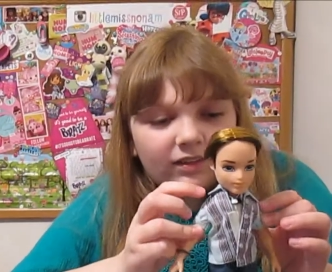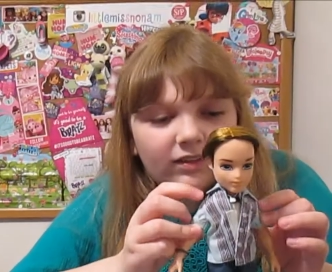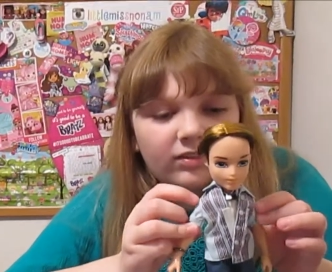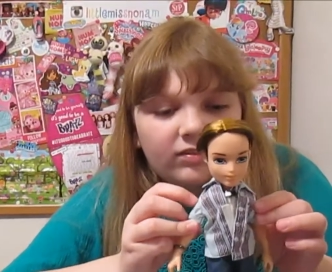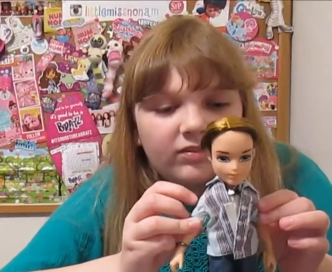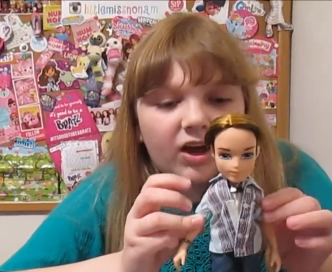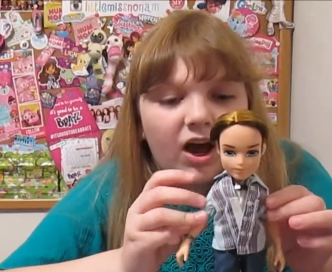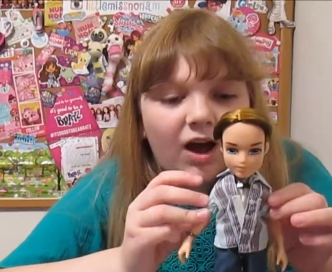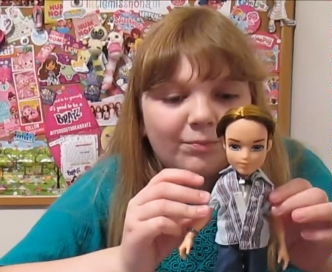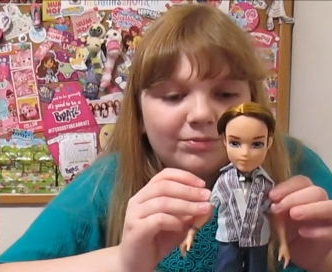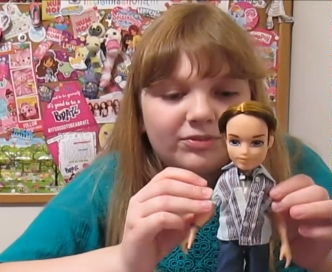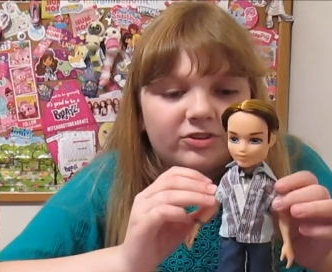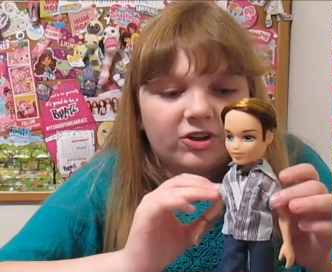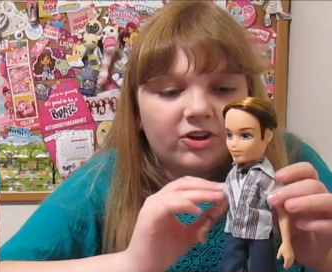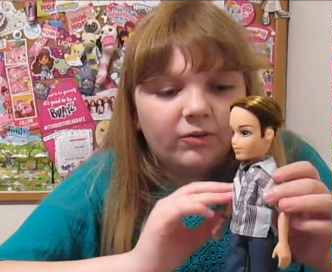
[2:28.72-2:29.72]
Speaker 1: this top
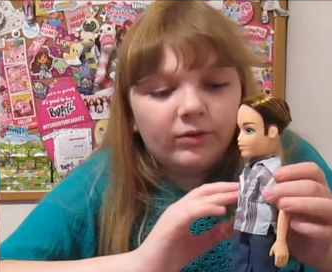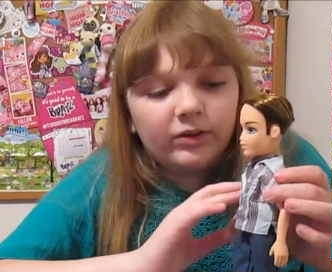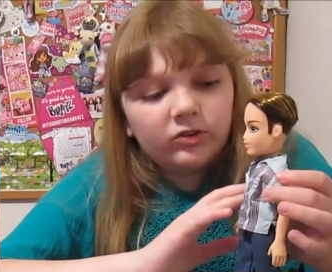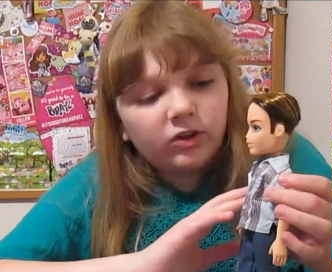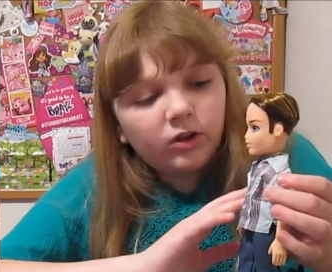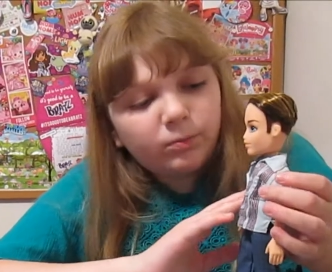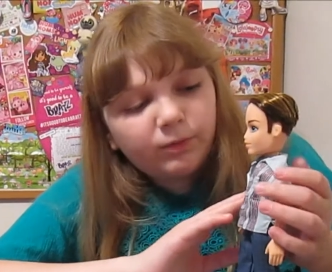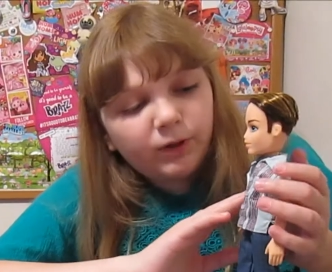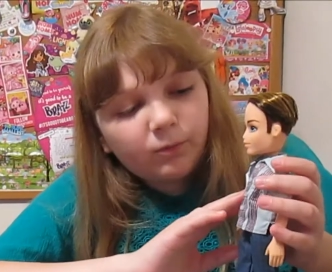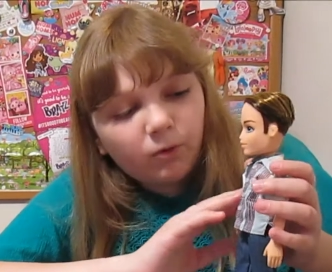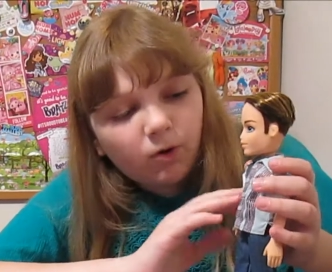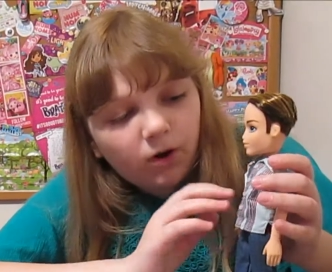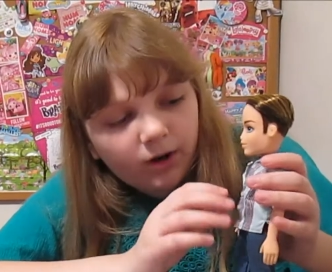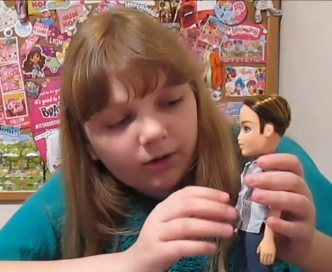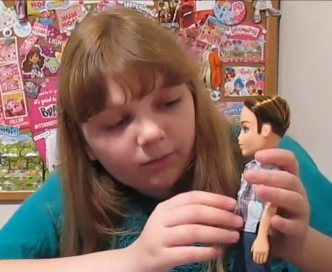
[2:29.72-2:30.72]
shirt, which could be
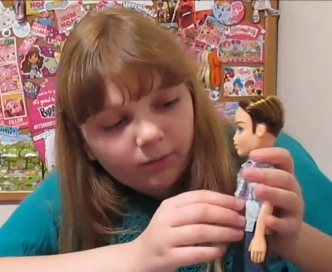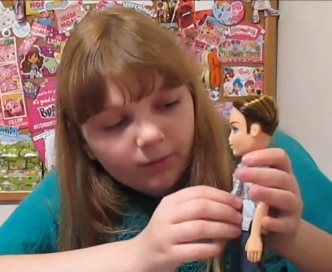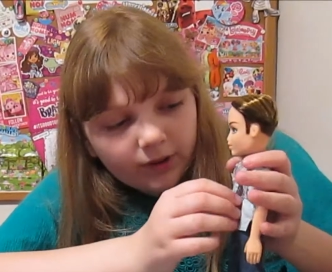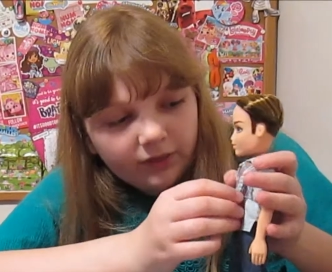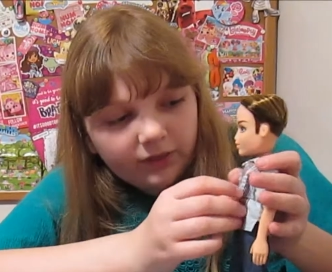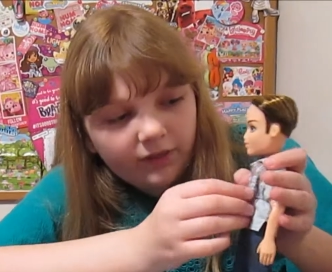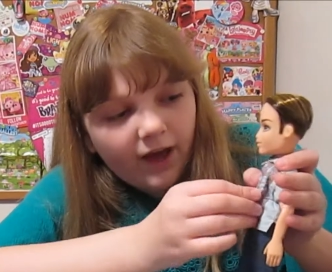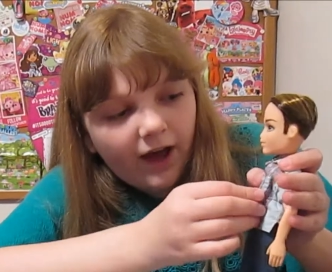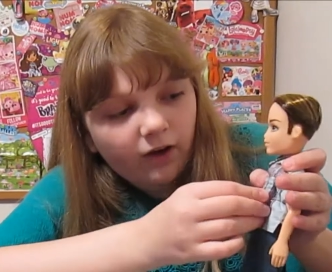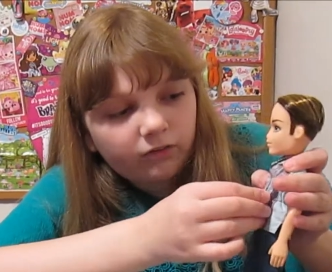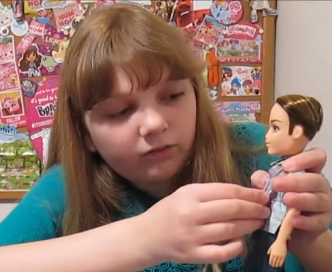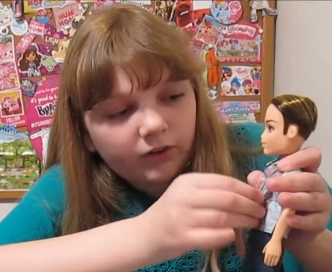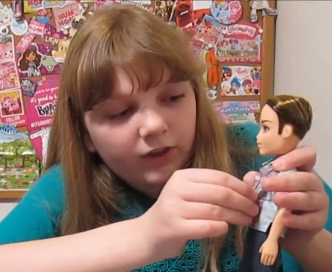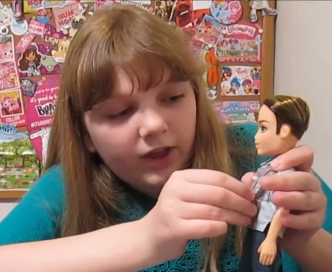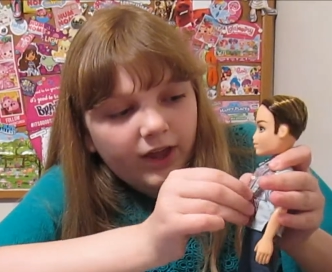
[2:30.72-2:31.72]
worn
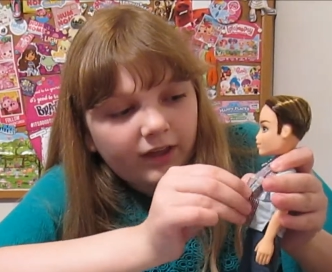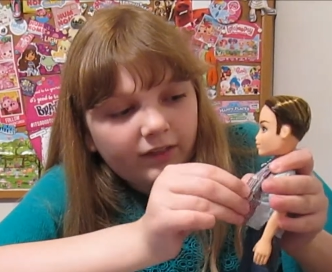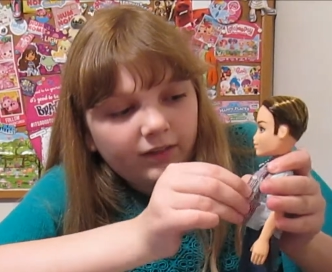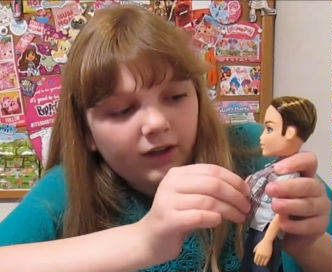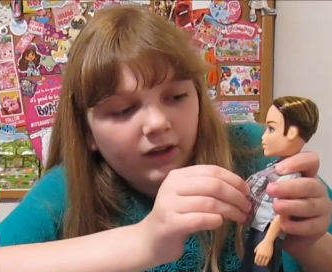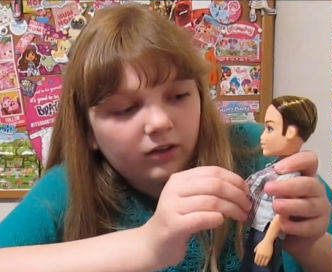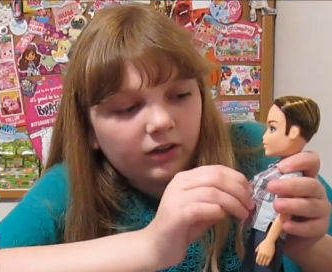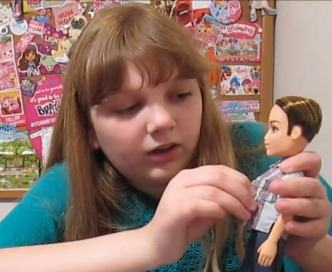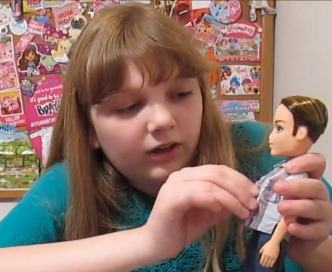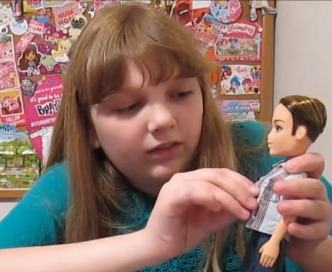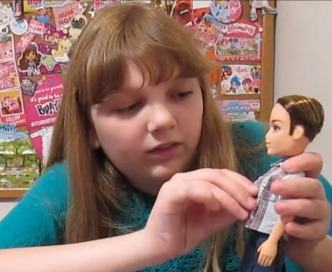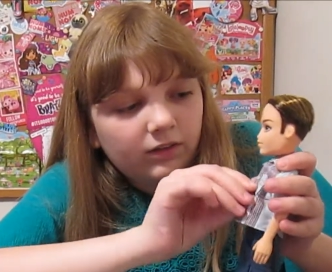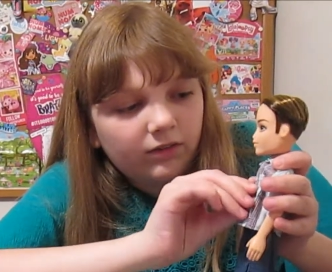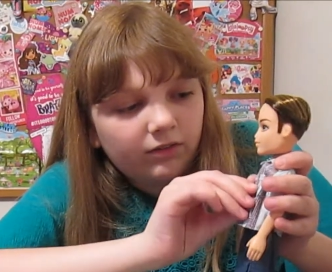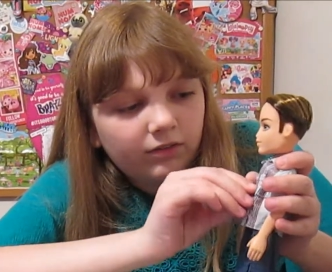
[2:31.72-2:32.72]
without really anything
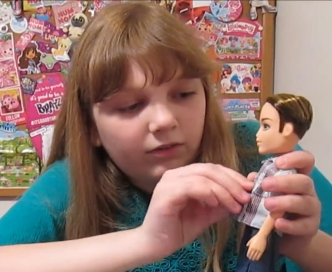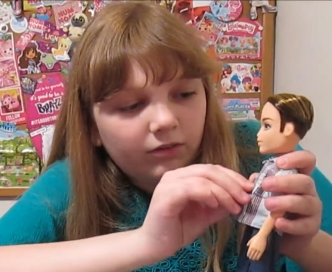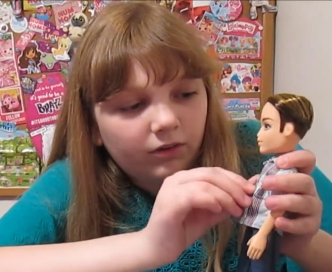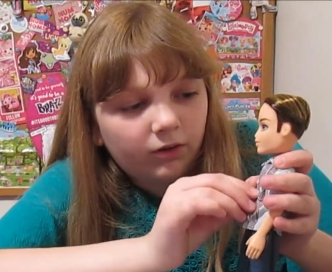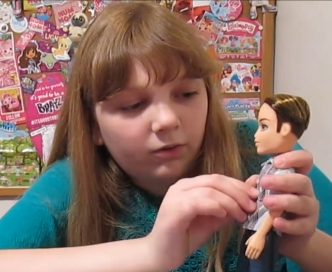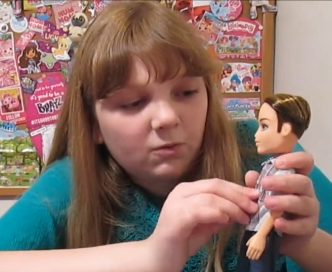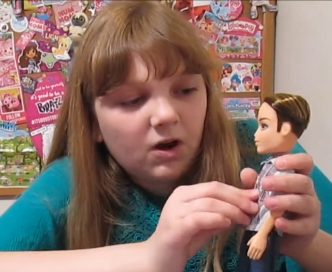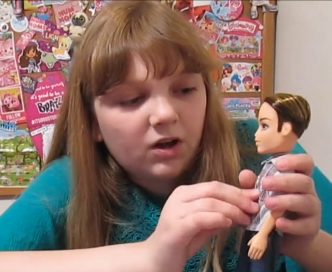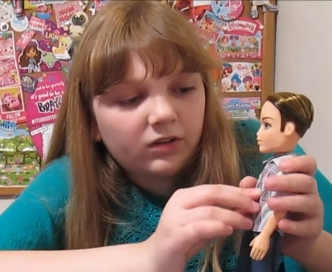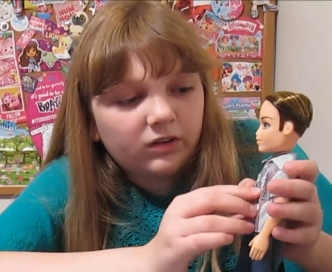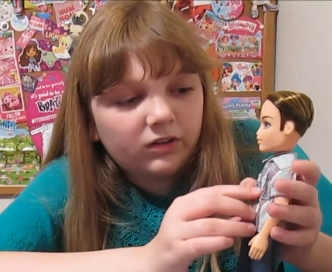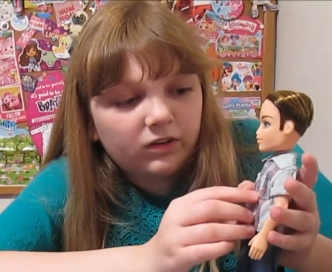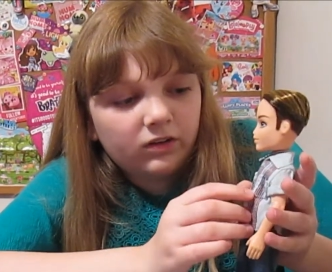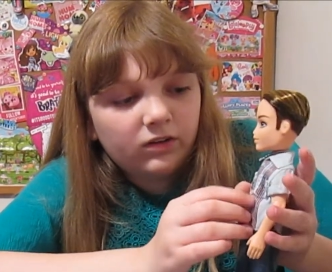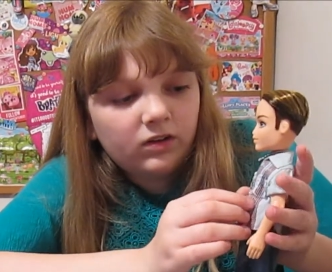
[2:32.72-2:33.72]
underneath it if you really wanted
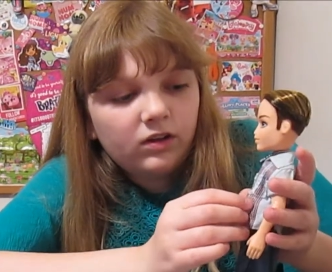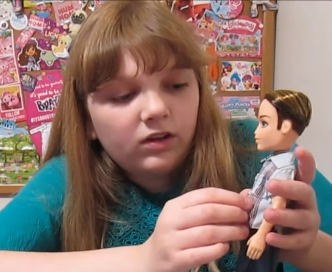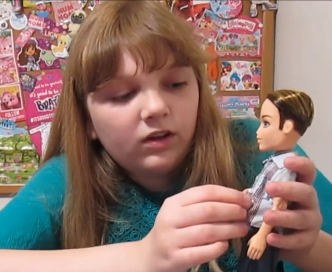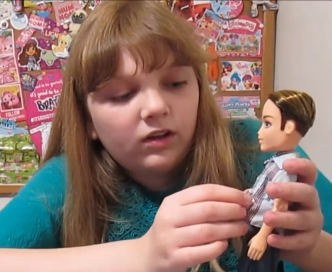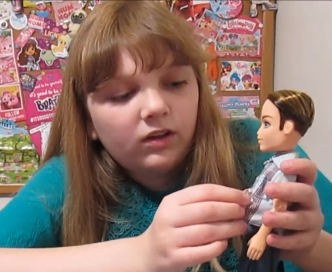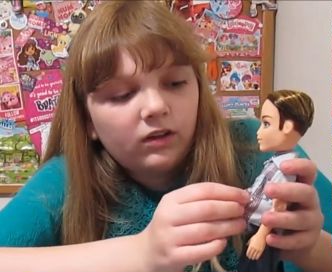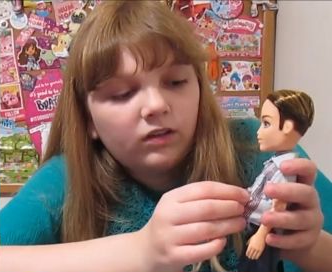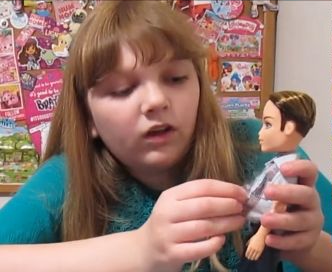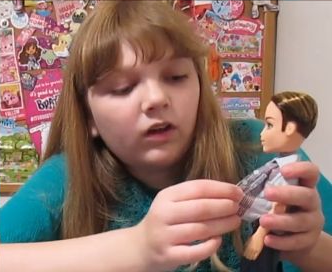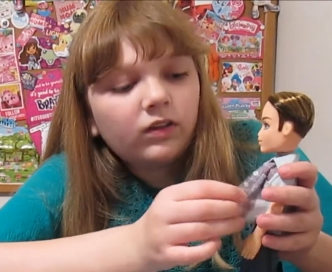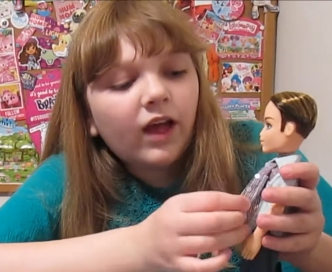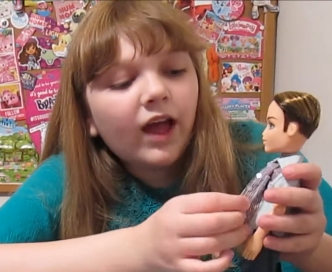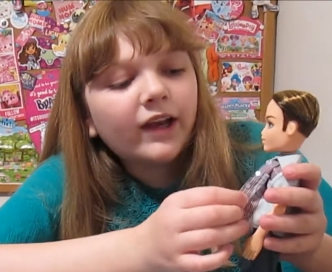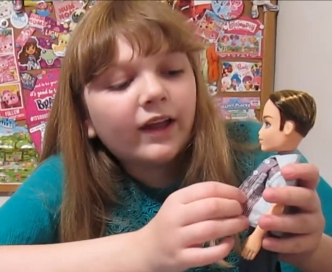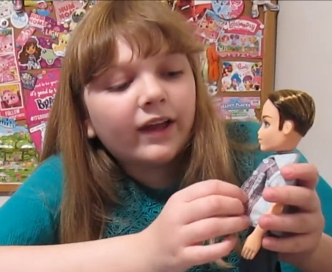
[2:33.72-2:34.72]
to. Uh mm-hmm. -huh. So
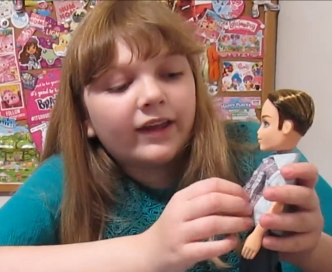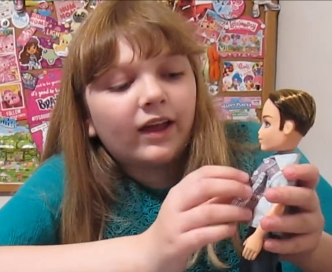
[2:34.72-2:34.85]
it's kind of